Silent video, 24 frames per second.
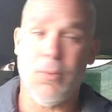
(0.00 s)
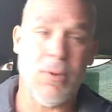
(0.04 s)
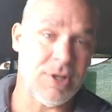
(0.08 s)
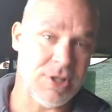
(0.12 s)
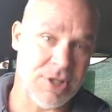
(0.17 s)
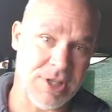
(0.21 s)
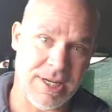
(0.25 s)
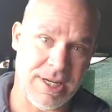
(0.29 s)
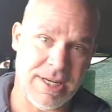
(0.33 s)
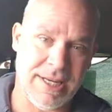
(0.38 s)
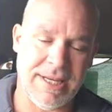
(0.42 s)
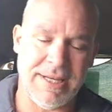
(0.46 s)

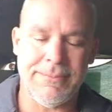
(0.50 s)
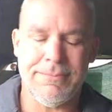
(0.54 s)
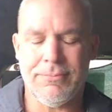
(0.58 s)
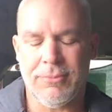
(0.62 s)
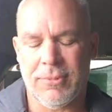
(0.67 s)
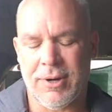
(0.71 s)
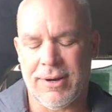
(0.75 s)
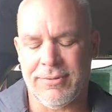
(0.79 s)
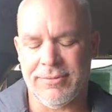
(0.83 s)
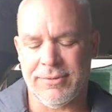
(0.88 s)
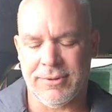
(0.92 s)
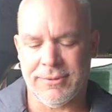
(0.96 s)
what you gonna eat,
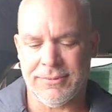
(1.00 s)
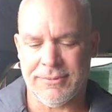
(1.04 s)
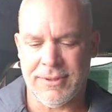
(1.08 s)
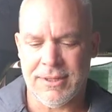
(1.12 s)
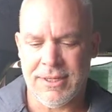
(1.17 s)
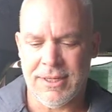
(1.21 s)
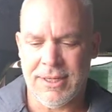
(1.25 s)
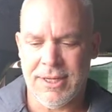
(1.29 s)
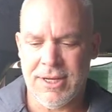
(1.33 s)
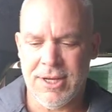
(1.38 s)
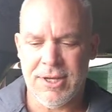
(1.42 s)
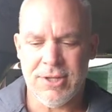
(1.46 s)
whatever.
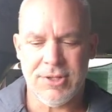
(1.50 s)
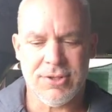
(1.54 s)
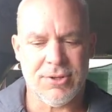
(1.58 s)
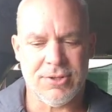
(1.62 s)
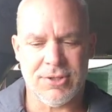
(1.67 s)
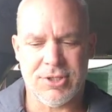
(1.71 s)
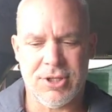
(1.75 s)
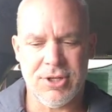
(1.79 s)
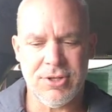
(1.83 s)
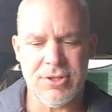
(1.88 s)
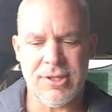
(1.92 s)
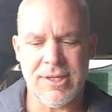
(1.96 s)

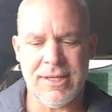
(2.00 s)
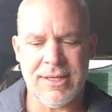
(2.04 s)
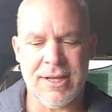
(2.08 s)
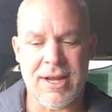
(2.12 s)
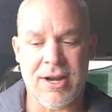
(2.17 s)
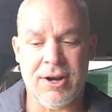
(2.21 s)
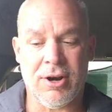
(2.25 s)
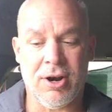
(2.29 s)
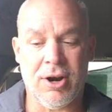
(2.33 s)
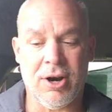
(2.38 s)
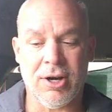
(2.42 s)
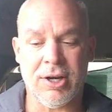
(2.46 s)
So it's usually
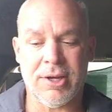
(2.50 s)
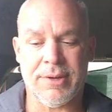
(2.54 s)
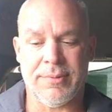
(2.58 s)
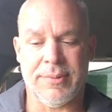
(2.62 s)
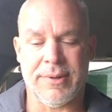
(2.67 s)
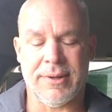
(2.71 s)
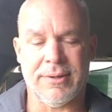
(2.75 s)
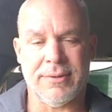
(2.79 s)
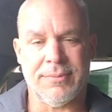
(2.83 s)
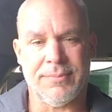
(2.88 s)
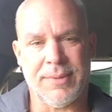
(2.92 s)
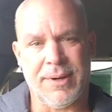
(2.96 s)
not an
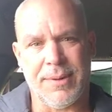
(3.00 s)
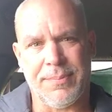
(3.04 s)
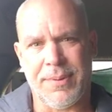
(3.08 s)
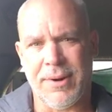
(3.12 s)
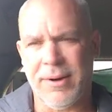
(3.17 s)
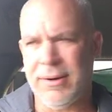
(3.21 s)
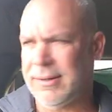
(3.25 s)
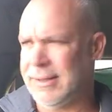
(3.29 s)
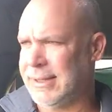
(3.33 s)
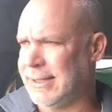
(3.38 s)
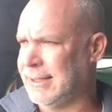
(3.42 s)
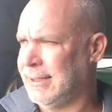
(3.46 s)
argument, but
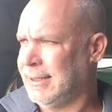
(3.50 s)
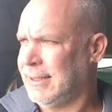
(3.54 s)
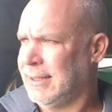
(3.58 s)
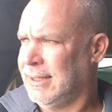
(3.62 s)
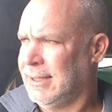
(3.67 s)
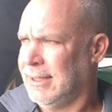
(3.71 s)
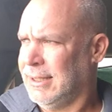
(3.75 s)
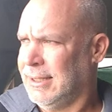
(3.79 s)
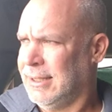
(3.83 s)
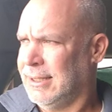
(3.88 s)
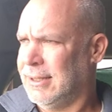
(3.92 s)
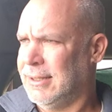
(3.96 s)
apparently
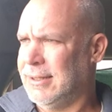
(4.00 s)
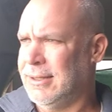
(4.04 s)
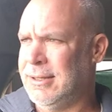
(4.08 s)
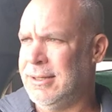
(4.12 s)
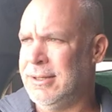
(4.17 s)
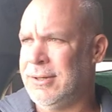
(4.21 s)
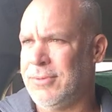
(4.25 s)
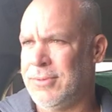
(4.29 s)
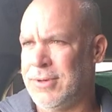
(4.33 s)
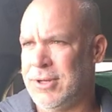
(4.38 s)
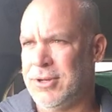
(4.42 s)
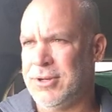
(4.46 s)

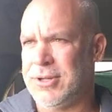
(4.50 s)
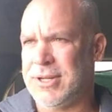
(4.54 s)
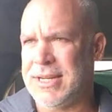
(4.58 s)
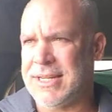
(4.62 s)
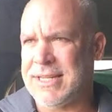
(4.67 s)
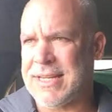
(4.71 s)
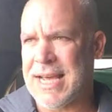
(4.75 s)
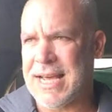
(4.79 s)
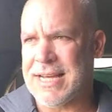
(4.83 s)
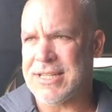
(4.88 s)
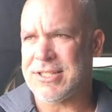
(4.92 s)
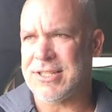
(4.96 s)
when you
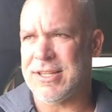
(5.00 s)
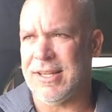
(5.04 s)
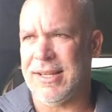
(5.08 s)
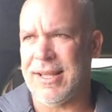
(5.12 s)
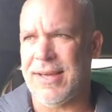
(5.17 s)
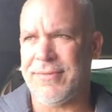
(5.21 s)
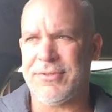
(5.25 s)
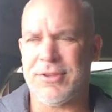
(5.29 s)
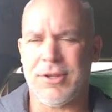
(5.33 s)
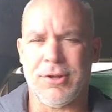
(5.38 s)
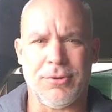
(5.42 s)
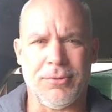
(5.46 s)
detach the
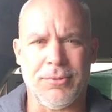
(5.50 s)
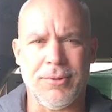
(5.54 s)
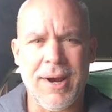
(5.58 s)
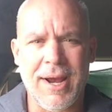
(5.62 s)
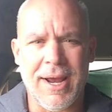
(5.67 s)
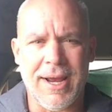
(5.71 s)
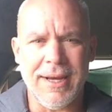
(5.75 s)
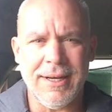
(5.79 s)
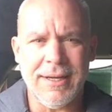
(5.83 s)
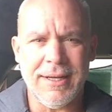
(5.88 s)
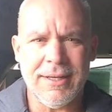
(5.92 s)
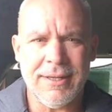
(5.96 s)
left and the
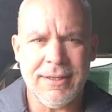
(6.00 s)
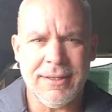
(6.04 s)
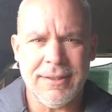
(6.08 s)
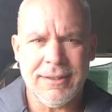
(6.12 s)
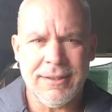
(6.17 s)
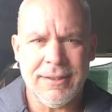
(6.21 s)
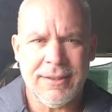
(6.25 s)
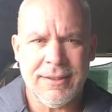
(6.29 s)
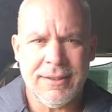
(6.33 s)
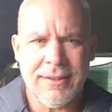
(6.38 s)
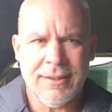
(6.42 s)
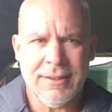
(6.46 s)
right,
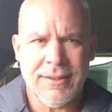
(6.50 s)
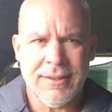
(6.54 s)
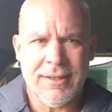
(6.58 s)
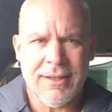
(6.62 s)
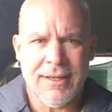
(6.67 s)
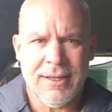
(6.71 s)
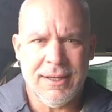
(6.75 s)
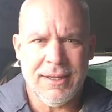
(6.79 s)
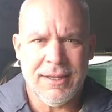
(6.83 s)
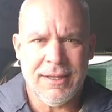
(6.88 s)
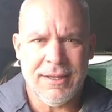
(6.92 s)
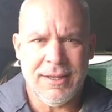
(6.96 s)

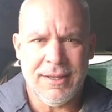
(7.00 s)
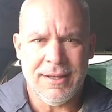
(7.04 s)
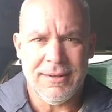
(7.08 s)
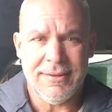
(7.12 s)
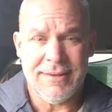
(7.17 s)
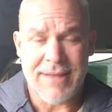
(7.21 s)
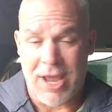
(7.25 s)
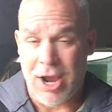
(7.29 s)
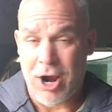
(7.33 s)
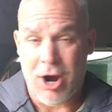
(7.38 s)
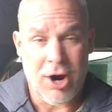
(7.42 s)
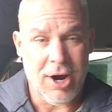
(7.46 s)

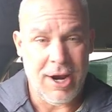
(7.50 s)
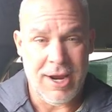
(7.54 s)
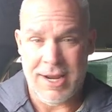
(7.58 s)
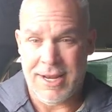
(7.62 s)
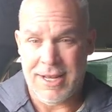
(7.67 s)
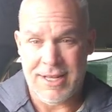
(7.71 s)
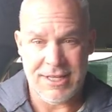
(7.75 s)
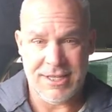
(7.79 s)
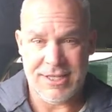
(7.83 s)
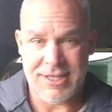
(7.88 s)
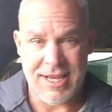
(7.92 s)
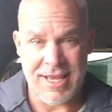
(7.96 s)
they are,
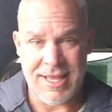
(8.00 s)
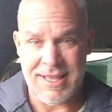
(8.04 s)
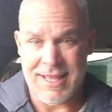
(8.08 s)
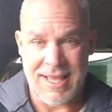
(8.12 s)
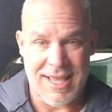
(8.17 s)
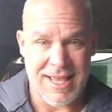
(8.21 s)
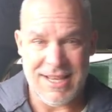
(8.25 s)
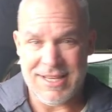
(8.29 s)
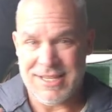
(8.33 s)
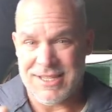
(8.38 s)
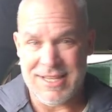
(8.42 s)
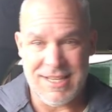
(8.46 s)
and it's, and
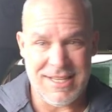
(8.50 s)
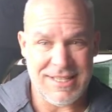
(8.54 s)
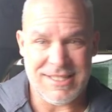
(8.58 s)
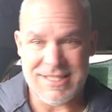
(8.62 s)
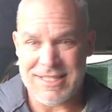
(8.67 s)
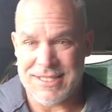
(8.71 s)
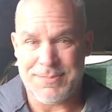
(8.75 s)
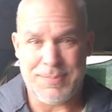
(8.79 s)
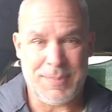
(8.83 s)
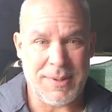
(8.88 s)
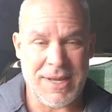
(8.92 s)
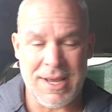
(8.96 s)
it
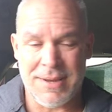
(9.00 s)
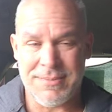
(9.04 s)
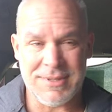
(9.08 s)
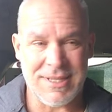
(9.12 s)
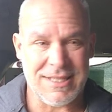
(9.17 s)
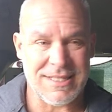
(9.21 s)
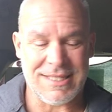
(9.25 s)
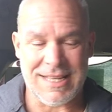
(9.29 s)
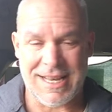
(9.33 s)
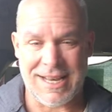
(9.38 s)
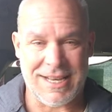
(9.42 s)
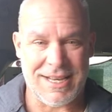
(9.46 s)
just
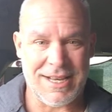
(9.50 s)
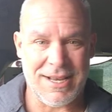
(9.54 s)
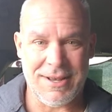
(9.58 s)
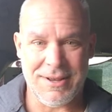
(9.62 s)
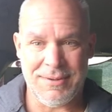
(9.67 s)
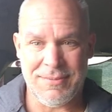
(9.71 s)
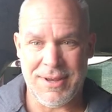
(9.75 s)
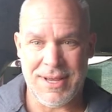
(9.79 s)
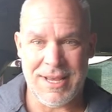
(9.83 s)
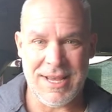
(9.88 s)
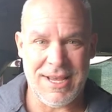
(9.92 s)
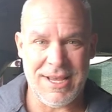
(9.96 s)
becomes this like
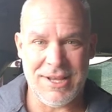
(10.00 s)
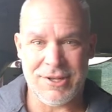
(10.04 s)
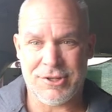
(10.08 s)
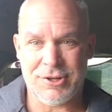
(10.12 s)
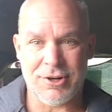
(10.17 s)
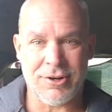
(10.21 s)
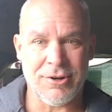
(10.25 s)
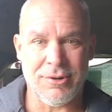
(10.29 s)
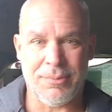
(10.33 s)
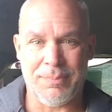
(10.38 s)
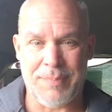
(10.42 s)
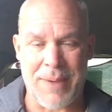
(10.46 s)

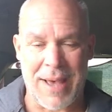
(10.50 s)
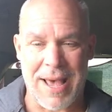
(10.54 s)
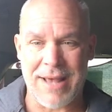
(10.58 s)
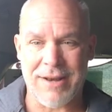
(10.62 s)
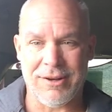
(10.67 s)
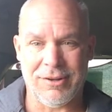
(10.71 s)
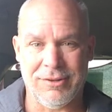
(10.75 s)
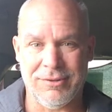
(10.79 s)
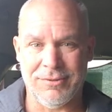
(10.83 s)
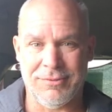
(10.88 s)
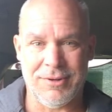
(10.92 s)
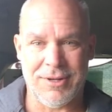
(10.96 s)
internal
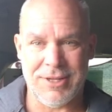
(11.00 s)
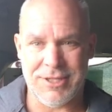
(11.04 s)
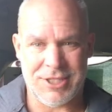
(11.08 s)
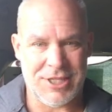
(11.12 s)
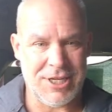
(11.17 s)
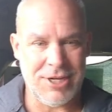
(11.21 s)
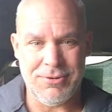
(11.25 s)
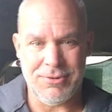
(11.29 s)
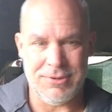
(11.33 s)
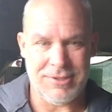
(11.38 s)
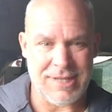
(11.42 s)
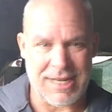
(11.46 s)
battle.
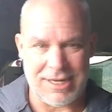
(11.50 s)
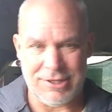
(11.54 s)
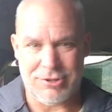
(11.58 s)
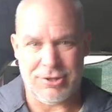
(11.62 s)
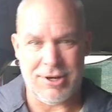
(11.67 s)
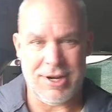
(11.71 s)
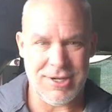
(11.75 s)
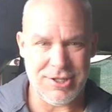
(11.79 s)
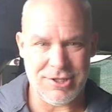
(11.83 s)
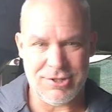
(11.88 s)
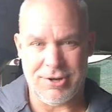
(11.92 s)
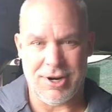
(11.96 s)
She was like
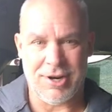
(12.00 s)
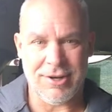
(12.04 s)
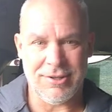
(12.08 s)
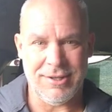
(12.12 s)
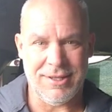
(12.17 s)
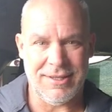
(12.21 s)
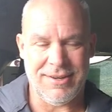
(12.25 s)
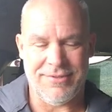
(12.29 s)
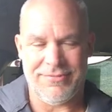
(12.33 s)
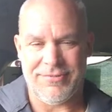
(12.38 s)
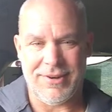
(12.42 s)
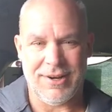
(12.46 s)

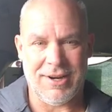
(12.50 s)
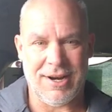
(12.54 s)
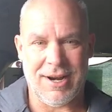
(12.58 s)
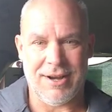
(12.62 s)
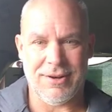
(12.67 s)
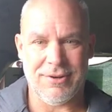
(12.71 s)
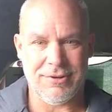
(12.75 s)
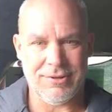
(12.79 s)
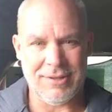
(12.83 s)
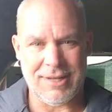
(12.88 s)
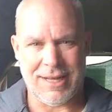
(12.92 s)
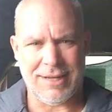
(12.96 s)
struggling to figure
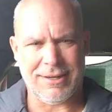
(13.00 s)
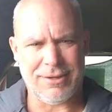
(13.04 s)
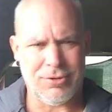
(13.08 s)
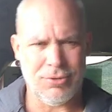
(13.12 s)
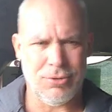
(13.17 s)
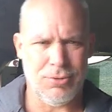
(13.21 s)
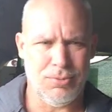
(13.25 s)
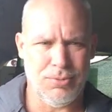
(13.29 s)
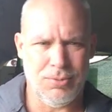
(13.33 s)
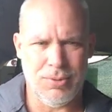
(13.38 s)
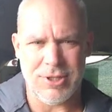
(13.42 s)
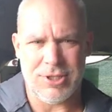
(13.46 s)
out like
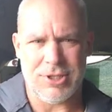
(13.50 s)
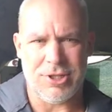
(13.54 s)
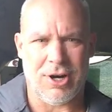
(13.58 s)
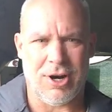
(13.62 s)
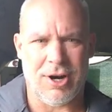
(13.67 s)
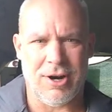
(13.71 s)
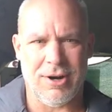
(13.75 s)
which,